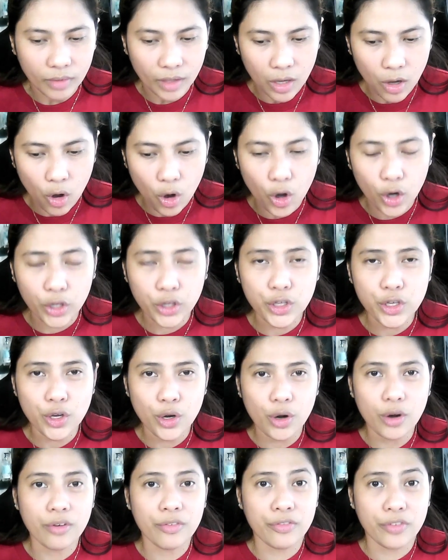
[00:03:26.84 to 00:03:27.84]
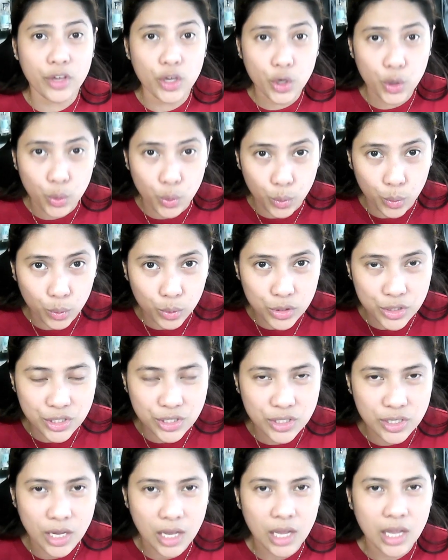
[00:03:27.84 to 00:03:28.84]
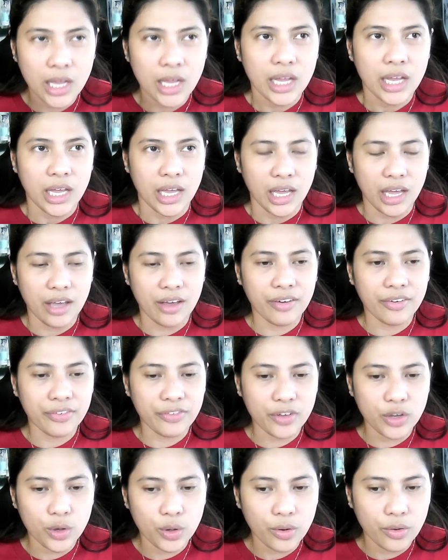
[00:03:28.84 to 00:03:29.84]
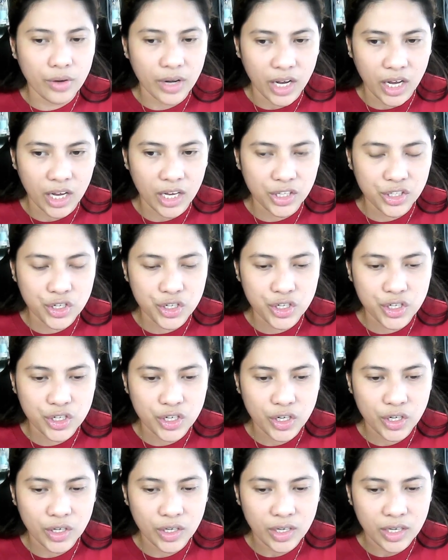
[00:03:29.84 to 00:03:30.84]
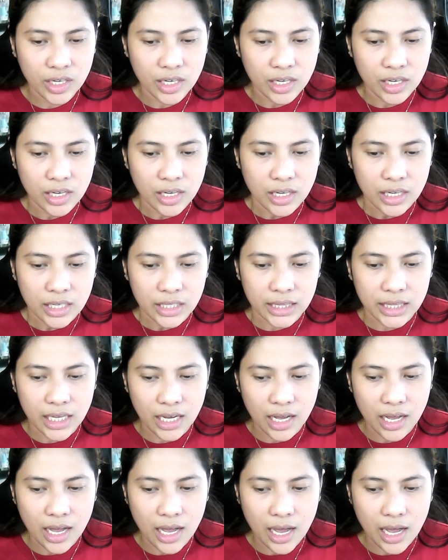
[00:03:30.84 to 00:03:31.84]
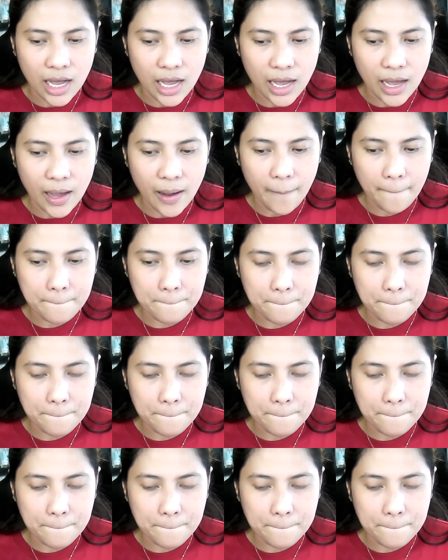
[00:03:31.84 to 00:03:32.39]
on your views. If you reach the